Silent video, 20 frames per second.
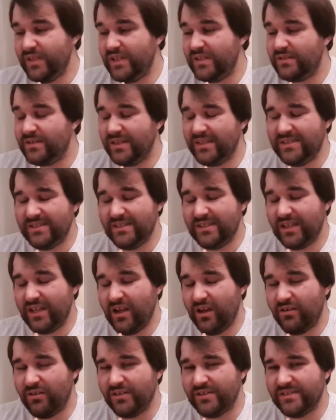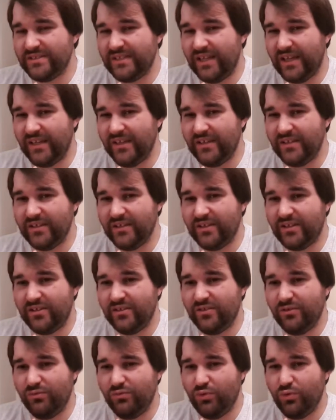Especially in the current state of
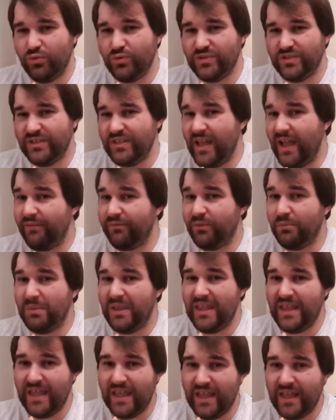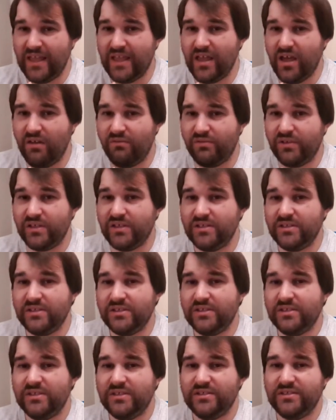the rules, you have to be in cover
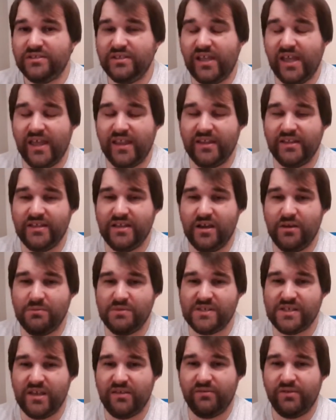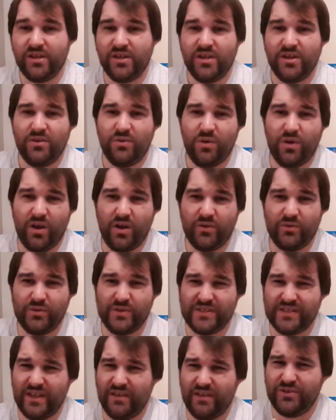to get the armour save. Where I'd always
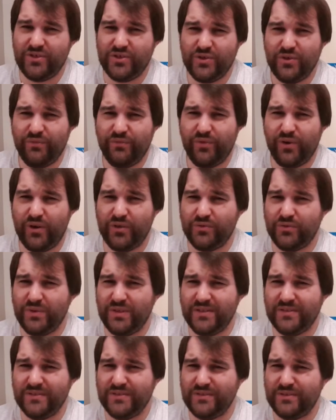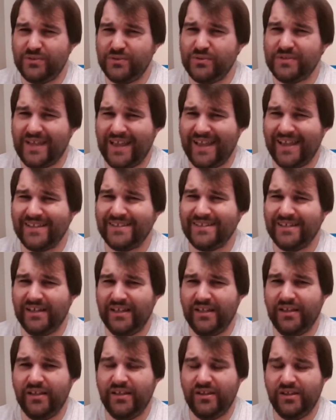say shooting through those windows and doors,
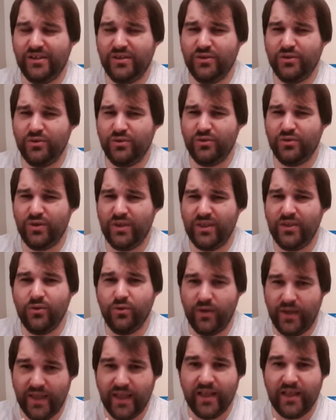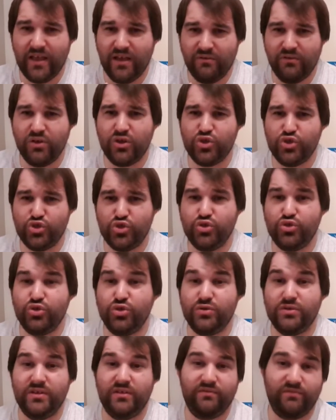actually you're in cover because you're
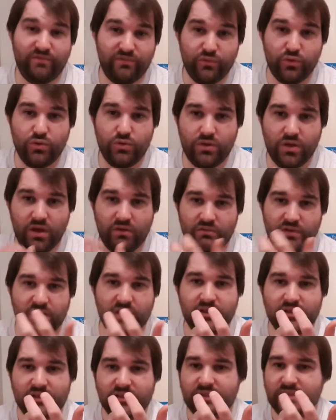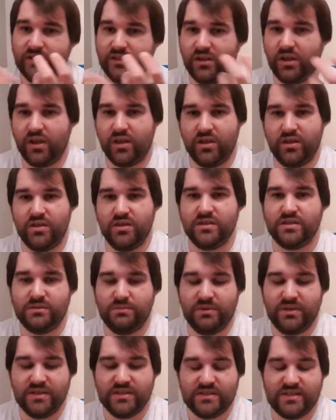shooting through cover, like it used to
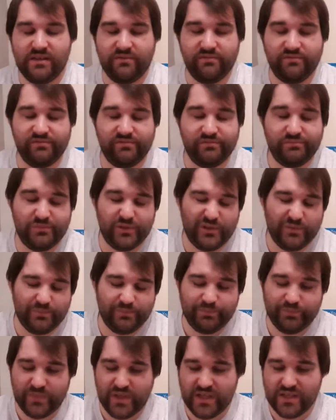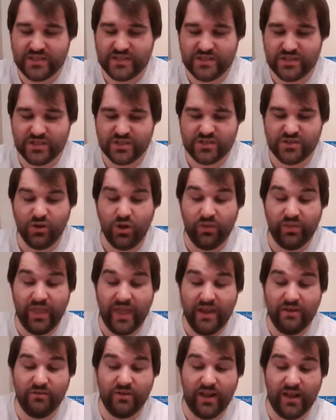be in 7th, but it's just not
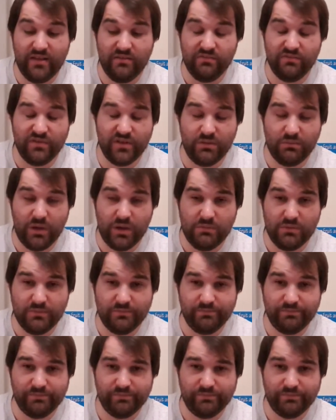there in 8th at the moment.